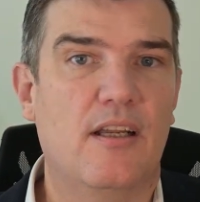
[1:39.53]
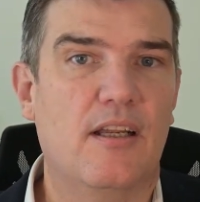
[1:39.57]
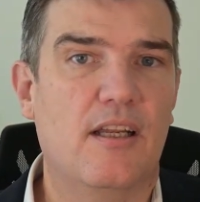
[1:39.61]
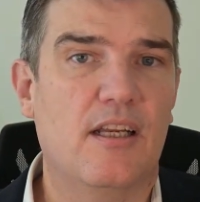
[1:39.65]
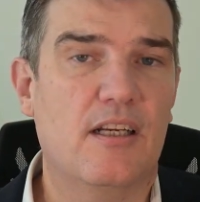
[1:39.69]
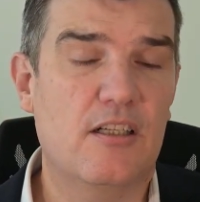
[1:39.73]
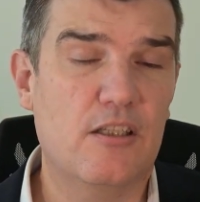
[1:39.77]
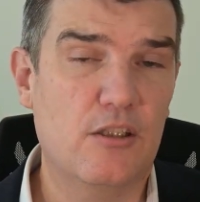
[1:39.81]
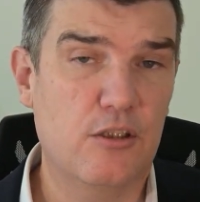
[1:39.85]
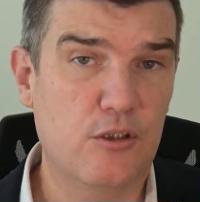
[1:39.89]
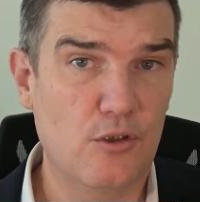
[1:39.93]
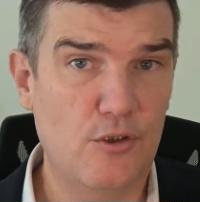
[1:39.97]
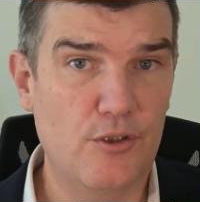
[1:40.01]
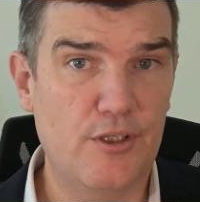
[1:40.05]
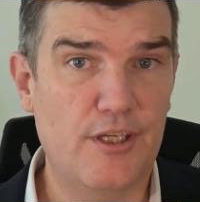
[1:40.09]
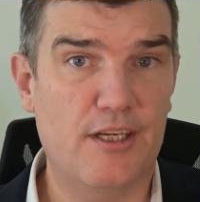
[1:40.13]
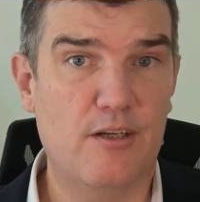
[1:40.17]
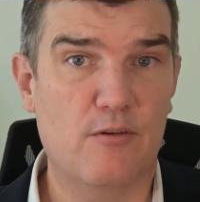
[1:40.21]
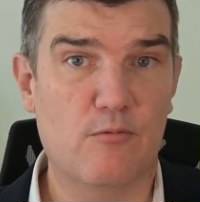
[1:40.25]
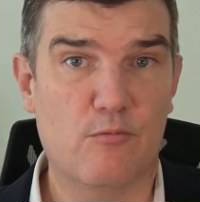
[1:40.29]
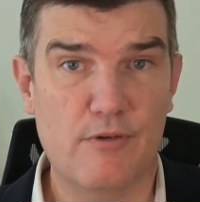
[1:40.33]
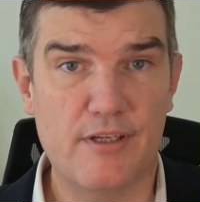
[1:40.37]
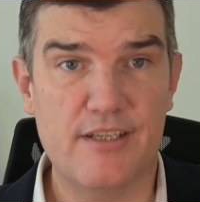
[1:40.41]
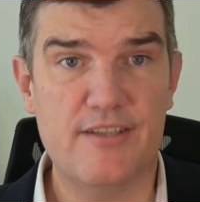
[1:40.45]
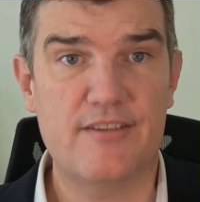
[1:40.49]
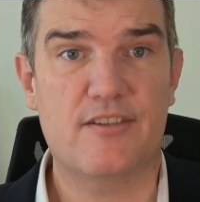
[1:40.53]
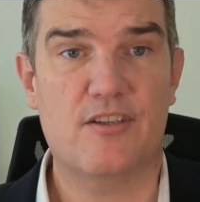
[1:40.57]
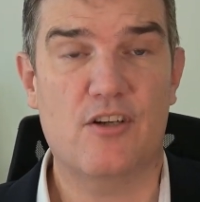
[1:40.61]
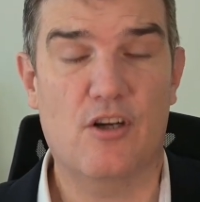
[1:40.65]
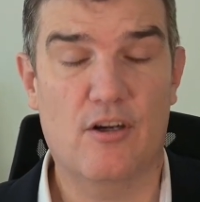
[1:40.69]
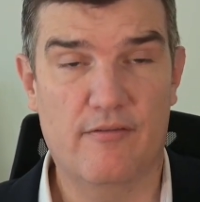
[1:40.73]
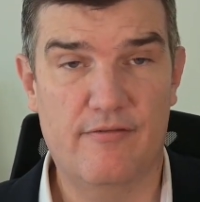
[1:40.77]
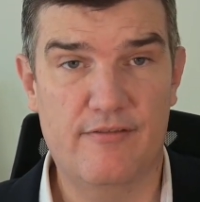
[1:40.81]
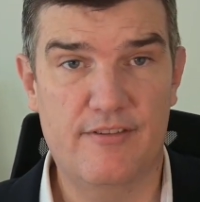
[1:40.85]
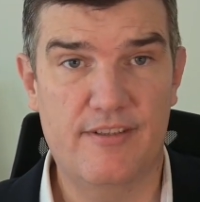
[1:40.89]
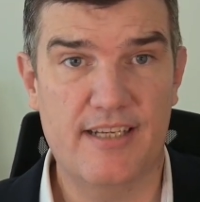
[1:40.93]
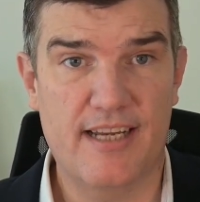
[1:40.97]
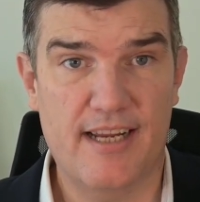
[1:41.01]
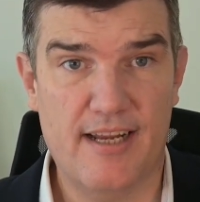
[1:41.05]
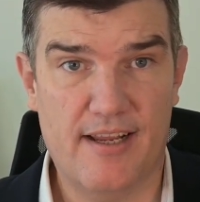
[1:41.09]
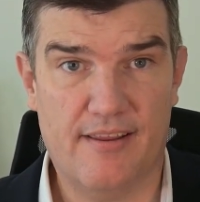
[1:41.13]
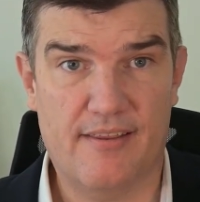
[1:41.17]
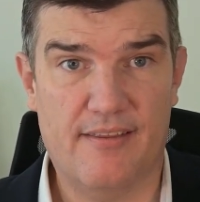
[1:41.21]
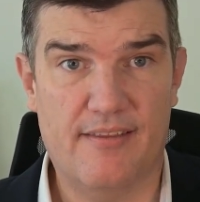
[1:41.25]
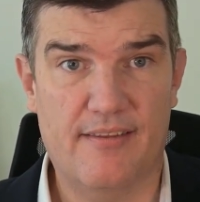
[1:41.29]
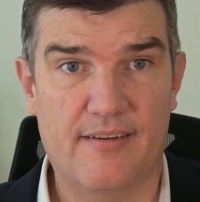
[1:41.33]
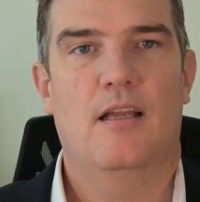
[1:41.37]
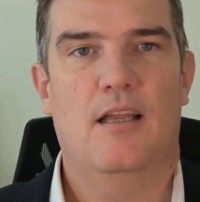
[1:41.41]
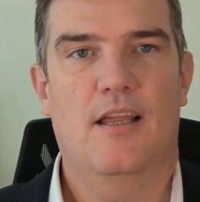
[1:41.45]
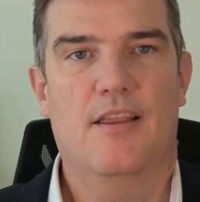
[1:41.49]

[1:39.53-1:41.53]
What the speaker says: including risk of death.